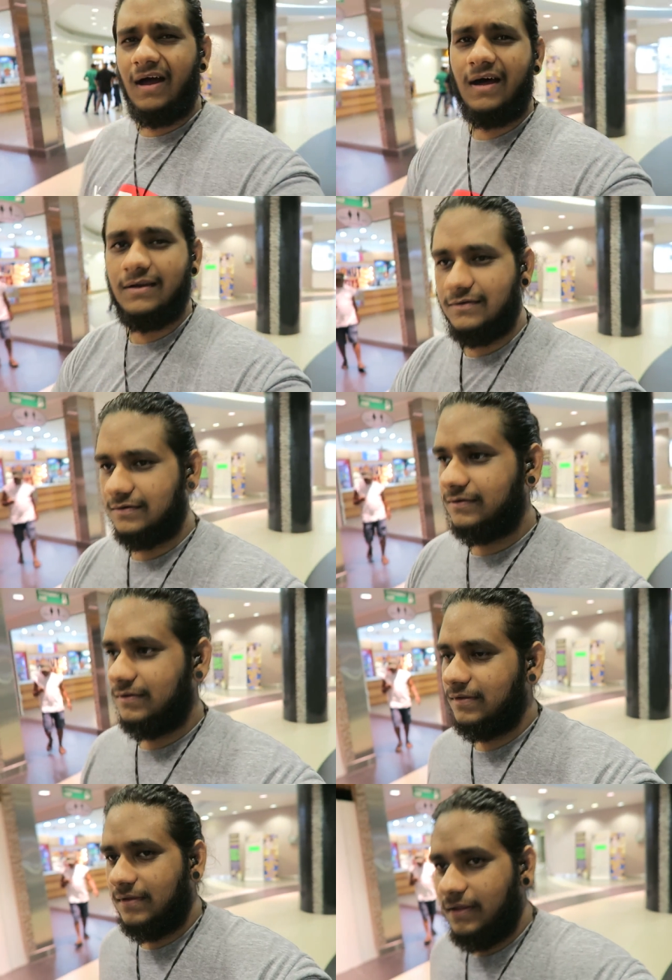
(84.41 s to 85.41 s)

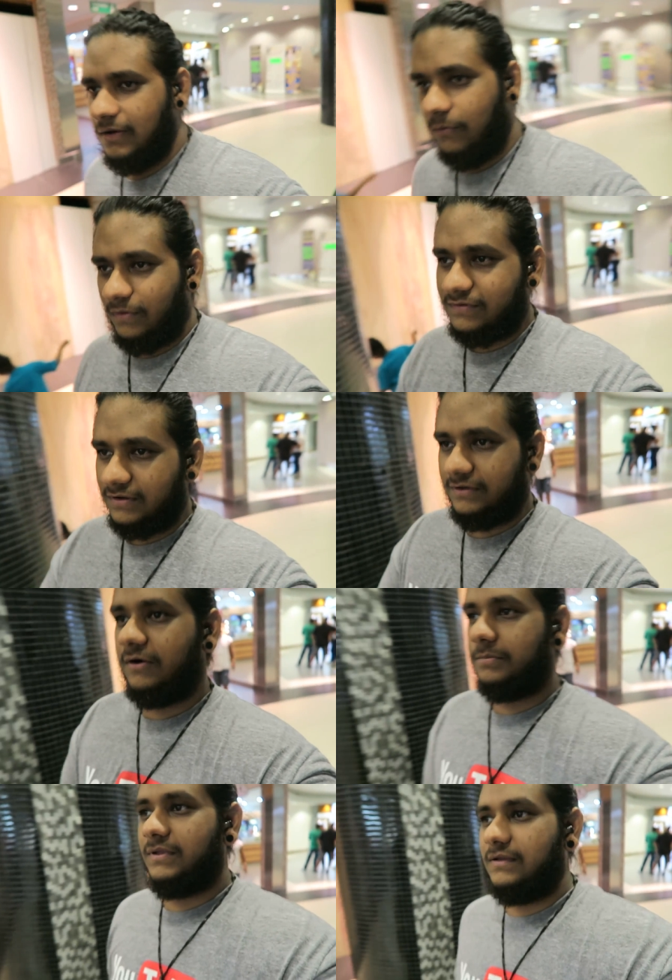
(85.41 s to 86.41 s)
And what other
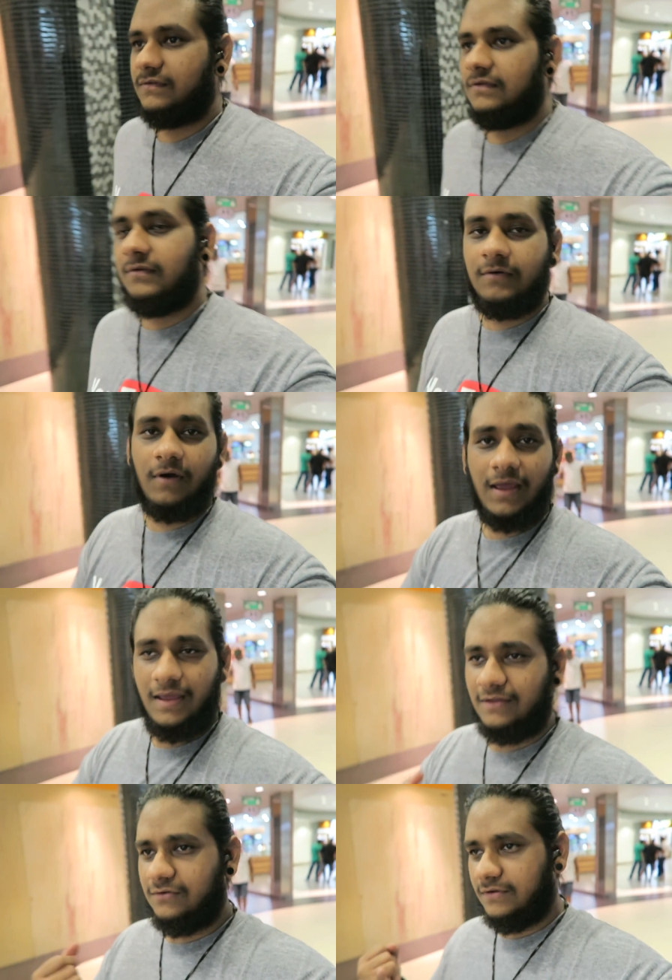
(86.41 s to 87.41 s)
update?
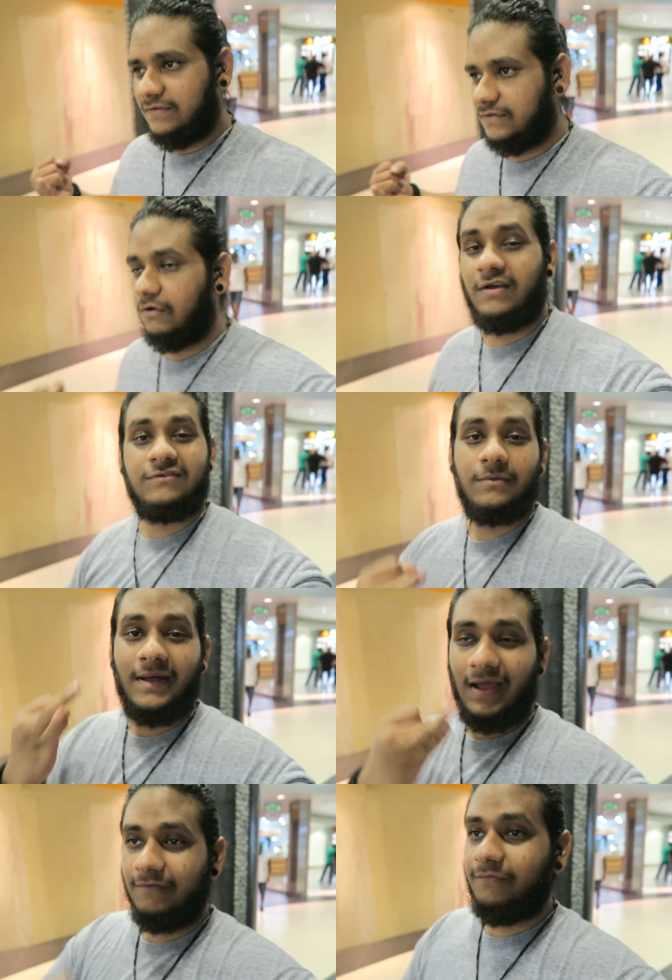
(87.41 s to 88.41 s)
Okay, I told you. So, oh, I sold
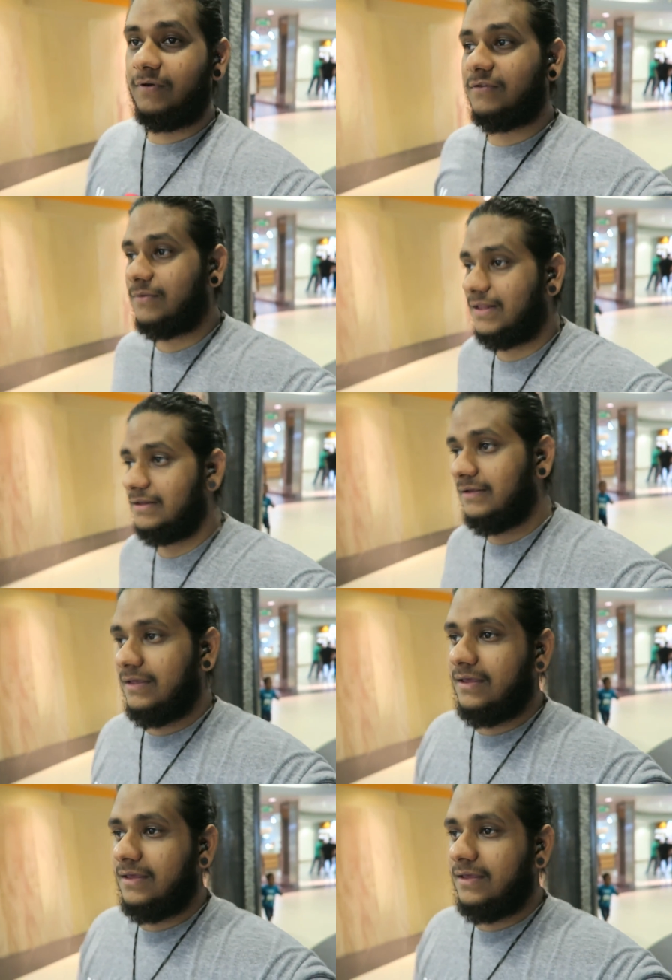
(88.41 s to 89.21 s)
my iPhone as well.